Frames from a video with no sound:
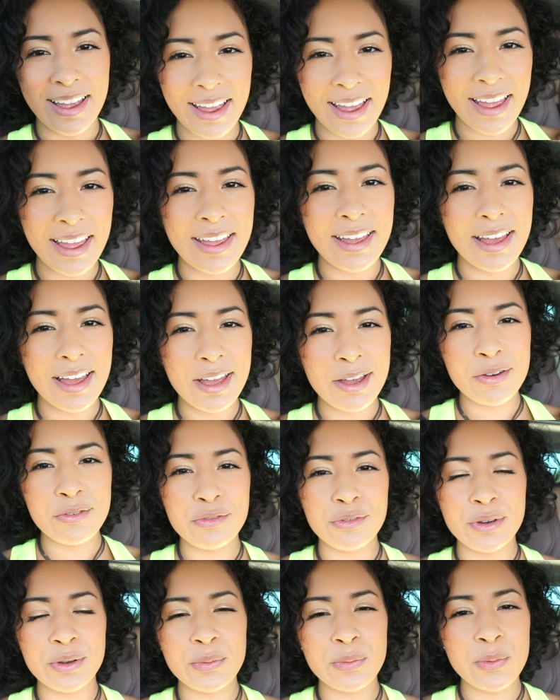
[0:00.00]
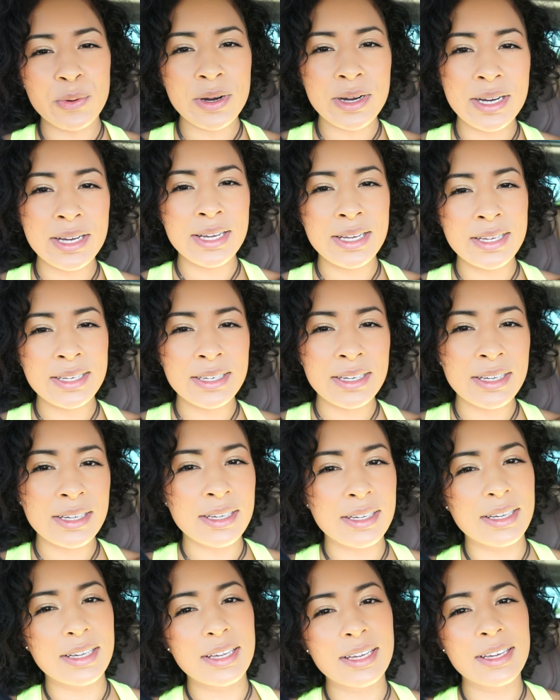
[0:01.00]
Hey everyone,
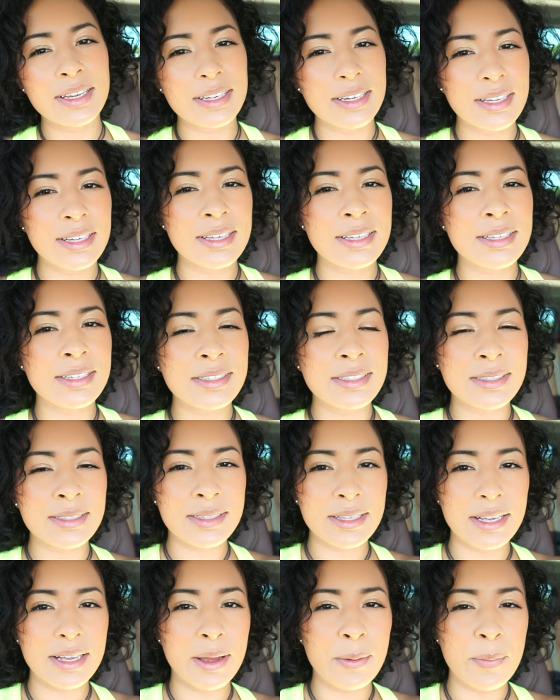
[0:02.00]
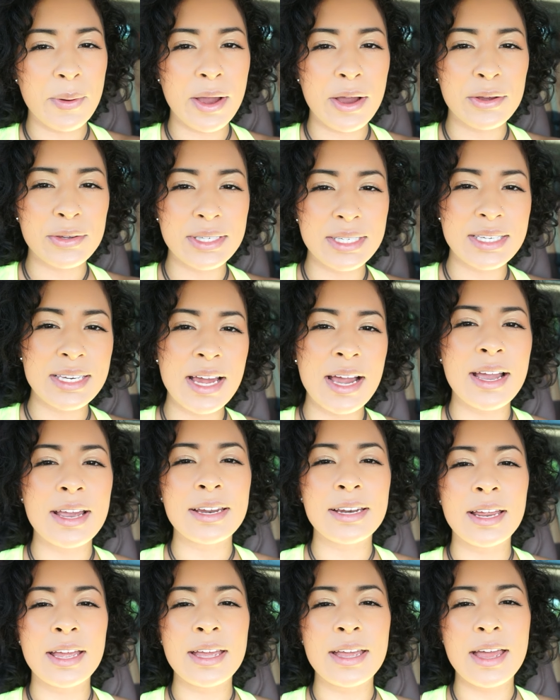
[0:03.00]
it is about
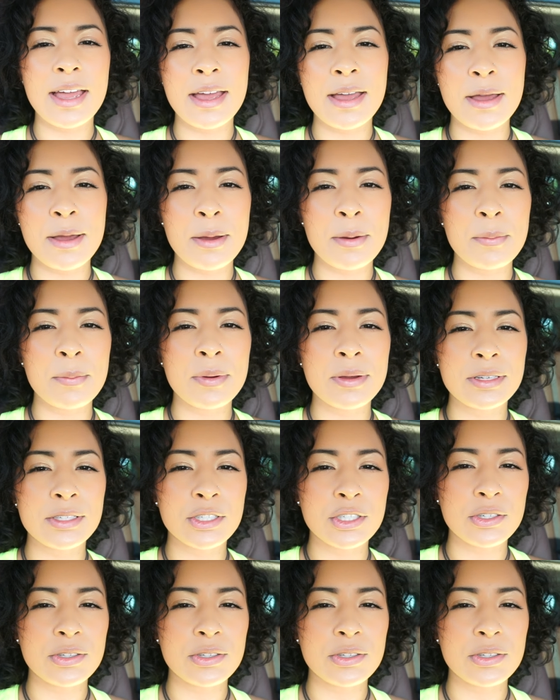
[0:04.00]
9 a.m.